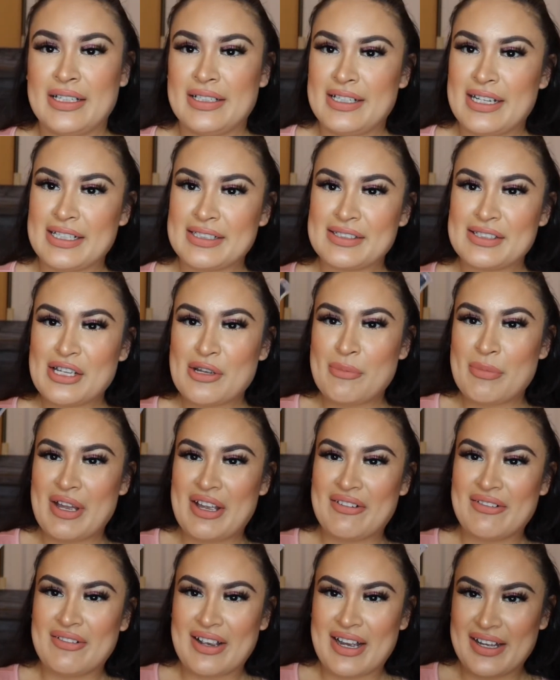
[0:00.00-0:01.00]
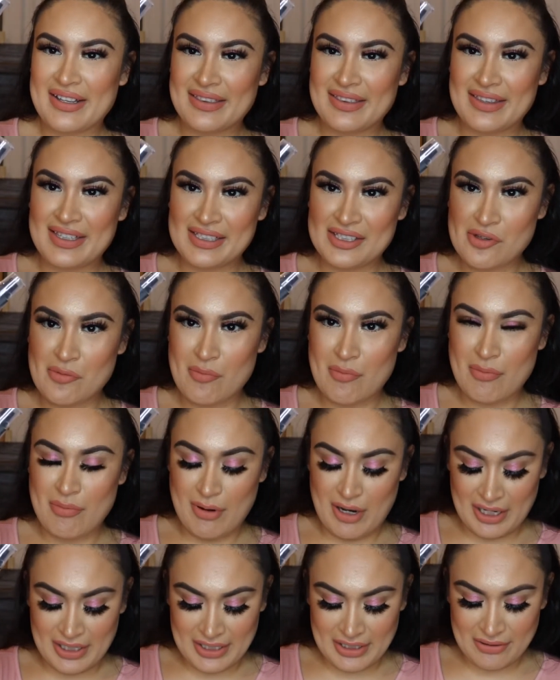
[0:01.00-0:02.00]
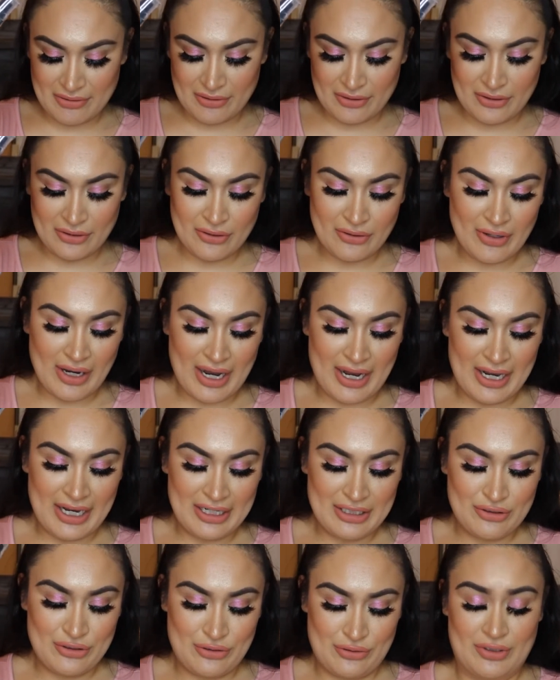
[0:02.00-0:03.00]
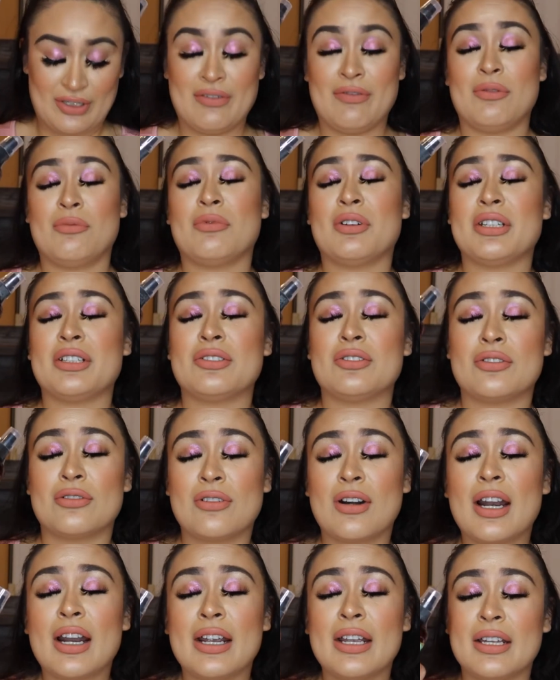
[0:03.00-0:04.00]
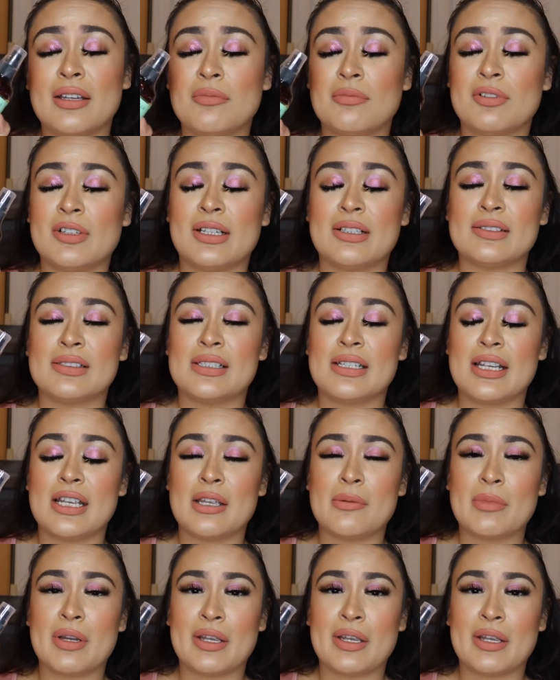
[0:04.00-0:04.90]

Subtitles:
Next up, I've got this body oil. I don't even want to try and pronounce the name.